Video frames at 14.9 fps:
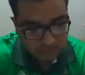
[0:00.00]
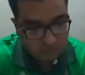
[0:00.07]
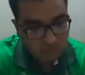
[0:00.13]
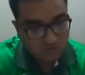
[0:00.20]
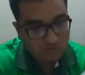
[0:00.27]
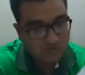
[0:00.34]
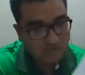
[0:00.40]

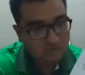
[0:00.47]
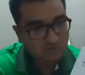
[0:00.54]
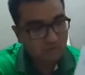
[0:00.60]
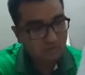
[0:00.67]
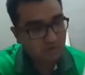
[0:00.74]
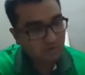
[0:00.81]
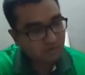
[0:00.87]
First of
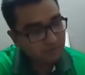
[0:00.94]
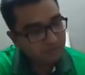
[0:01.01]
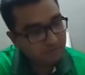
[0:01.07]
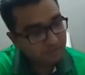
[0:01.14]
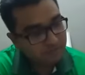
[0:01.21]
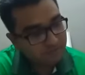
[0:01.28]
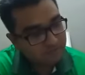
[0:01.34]
all,
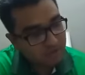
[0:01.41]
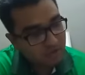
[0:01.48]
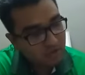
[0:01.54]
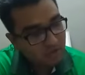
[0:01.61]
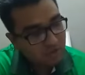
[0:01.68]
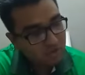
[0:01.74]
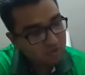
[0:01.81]

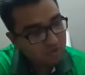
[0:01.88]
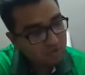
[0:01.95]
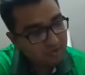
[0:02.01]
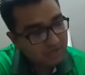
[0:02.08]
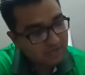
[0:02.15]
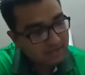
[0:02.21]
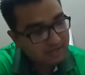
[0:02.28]
to
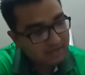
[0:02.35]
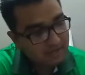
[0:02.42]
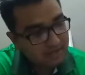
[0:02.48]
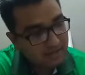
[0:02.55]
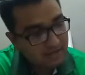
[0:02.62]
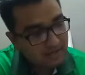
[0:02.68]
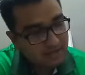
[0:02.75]
declare
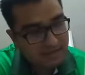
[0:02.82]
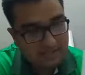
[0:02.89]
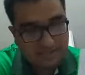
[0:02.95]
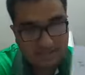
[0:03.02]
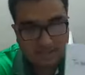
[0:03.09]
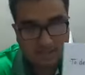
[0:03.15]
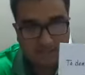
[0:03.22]
the
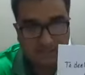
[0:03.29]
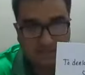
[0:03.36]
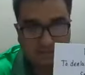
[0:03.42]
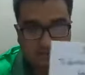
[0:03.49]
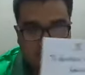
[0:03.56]
election schedule.